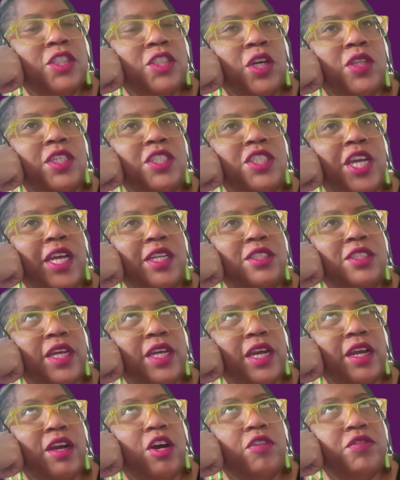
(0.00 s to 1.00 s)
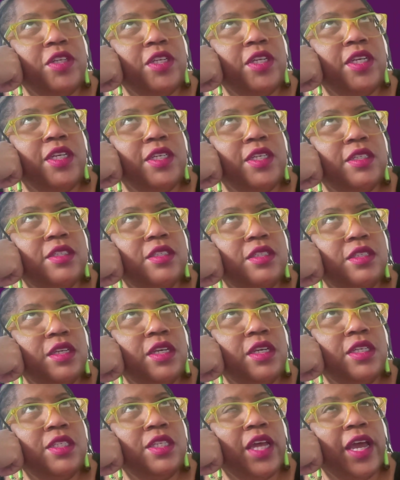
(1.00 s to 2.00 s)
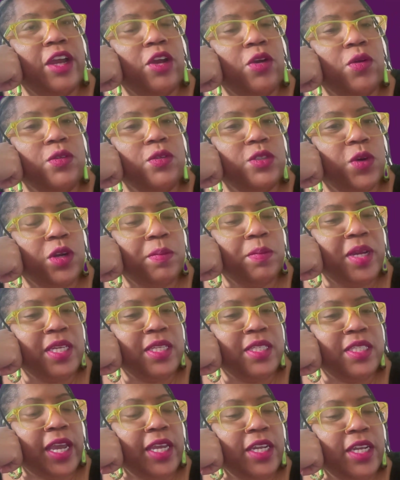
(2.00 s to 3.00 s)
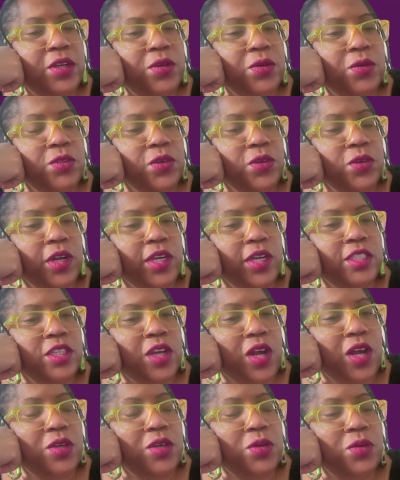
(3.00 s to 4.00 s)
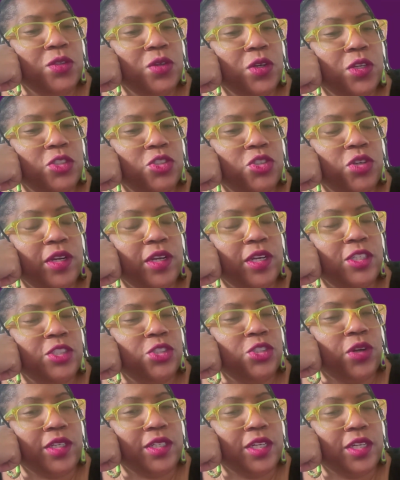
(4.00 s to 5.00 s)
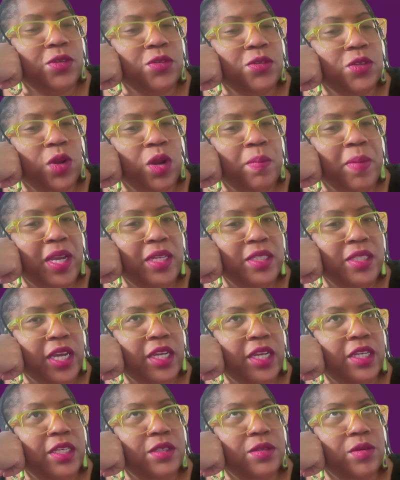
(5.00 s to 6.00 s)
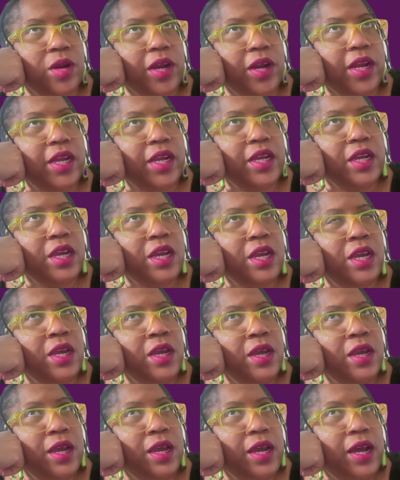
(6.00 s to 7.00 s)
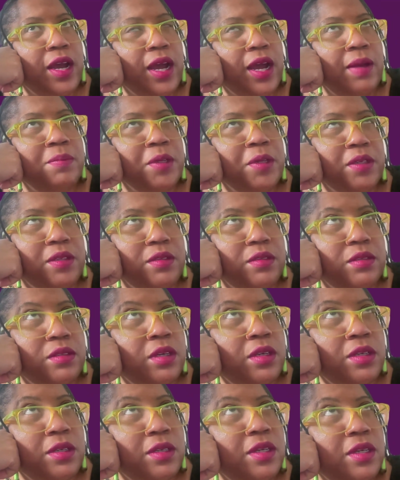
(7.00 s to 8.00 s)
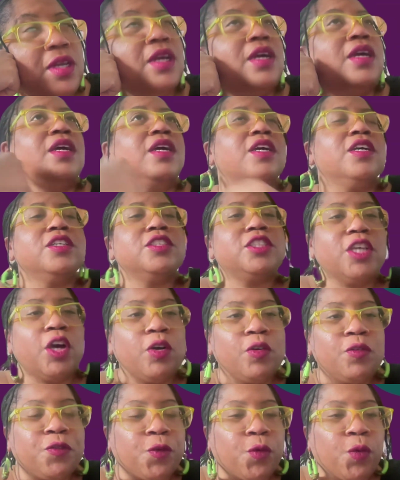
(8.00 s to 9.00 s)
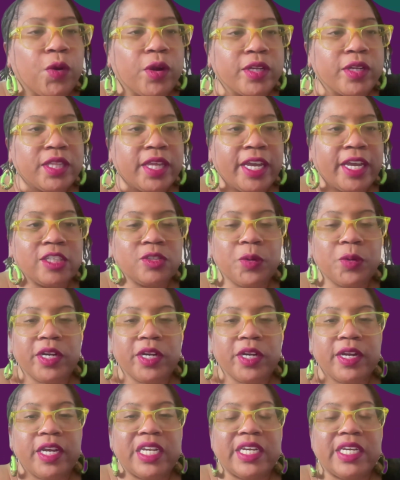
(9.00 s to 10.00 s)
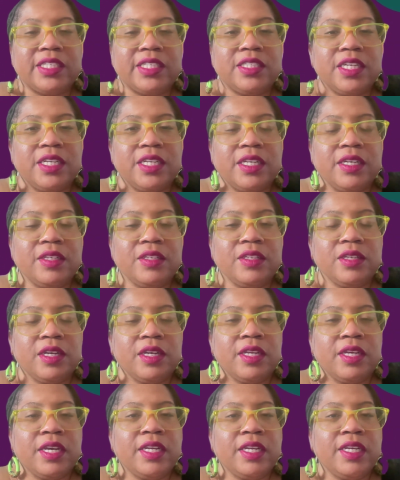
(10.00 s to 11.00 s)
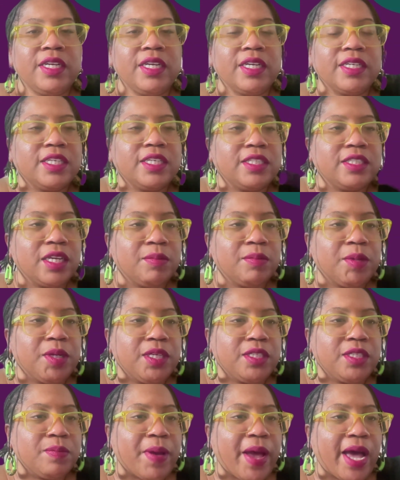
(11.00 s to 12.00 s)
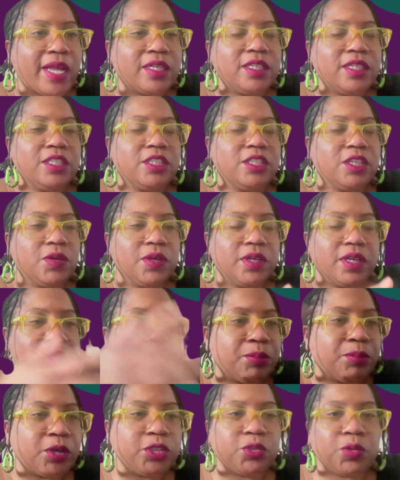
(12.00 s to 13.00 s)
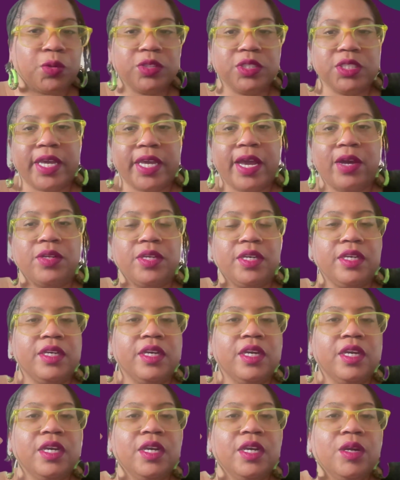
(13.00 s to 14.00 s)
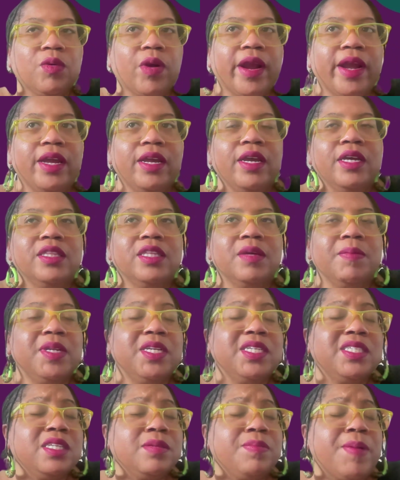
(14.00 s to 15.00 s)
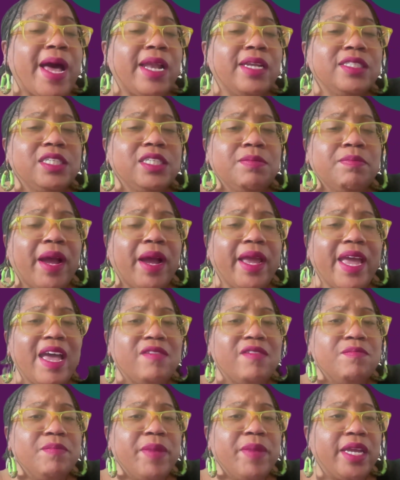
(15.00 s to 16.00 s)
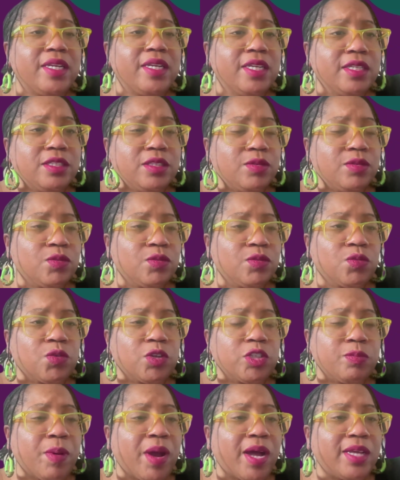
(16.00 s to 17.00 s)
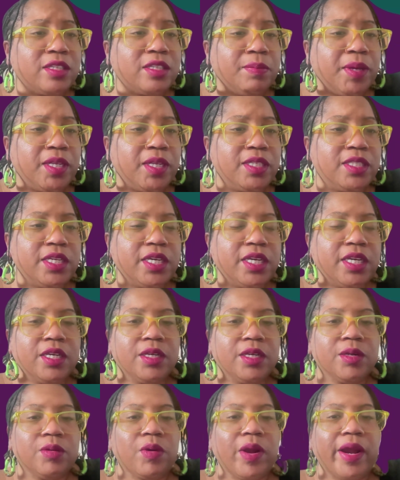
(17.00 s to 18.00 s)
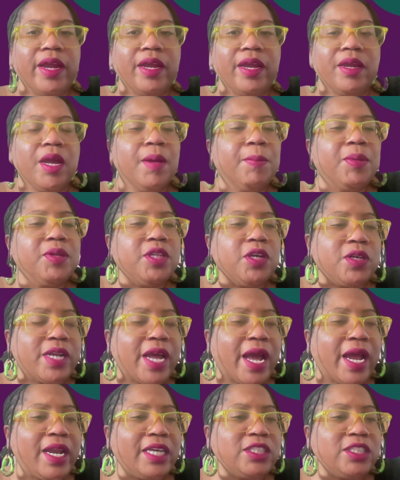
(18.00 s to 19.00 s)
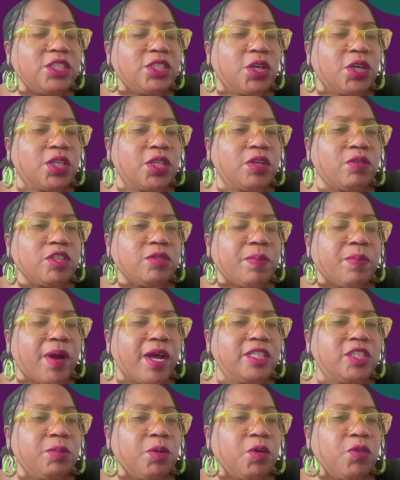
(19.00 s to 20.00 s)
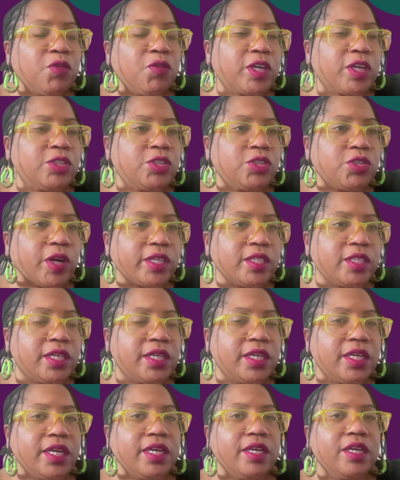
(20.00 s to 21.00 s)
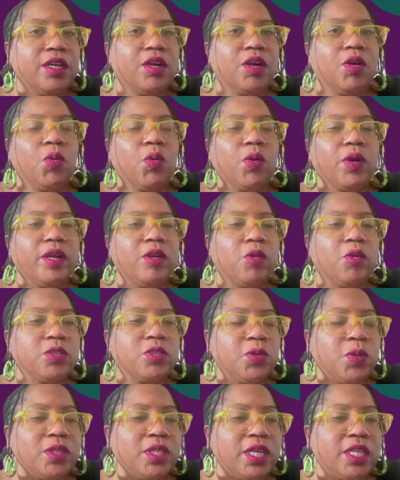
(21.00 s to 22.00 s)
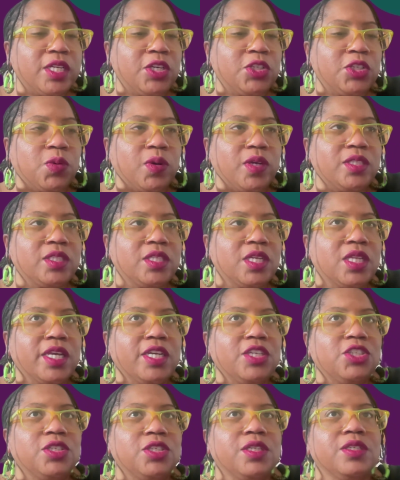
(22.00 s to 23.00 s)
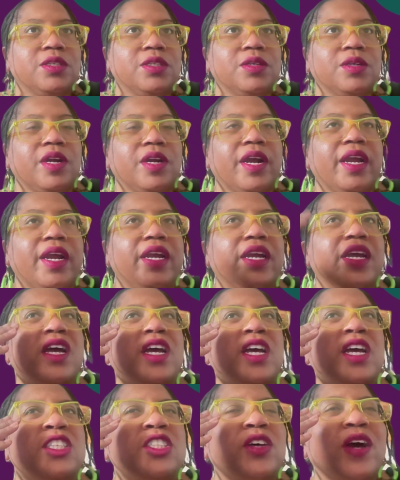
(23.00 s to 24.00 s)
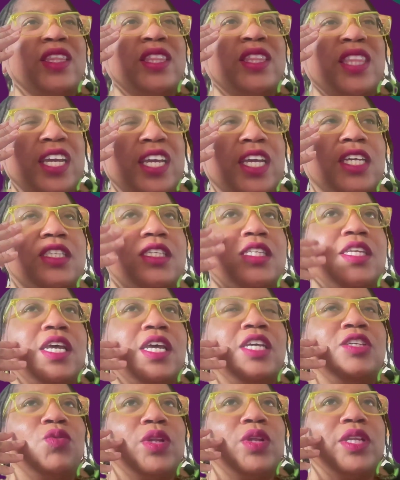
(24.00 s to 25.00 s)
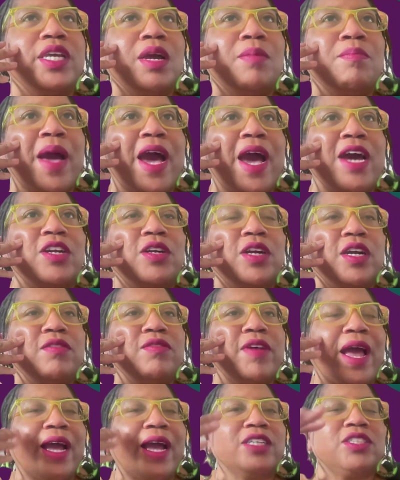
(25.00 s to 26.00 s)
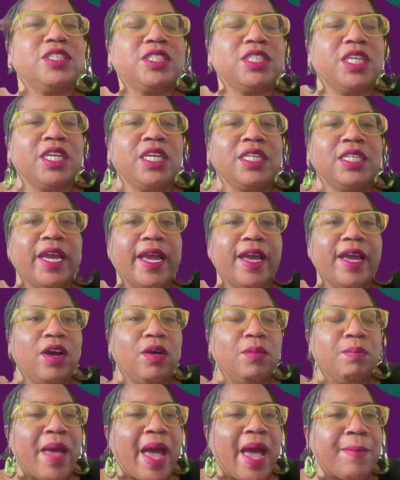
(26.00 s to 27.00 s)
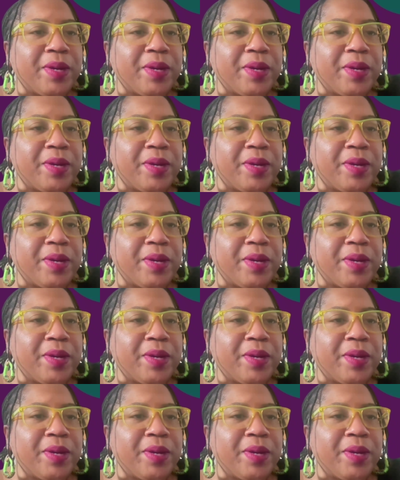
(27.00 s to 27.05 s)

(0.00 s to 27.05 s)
so the challenge that often is like, who's going to maintain it, who's going to install it, who's going to construct it, and who's going to maintain it, right? I mean, so for things where it is in an existing municipality, so again, in Prince George's County, right, the municipality might have maintenance responsibility, right, but they're not necessarily responsible for constructing it or doing the initial installation, right? So I think it's really a matter of actually sitting down,